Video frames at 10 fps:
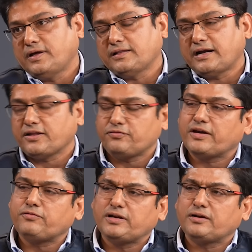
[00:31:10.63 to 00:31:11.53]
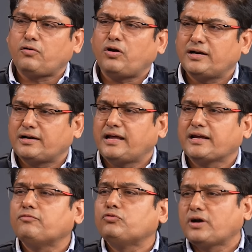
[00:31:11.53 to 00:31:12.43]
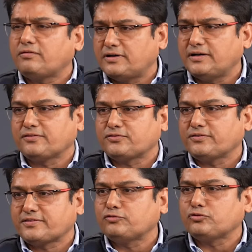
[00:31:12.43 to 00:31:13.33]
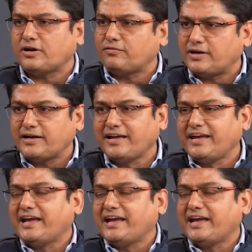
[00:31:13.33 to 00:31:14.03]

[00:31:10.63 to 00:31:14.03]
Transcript: And that is where we call it like a VUCA world. So it's a VUCA world.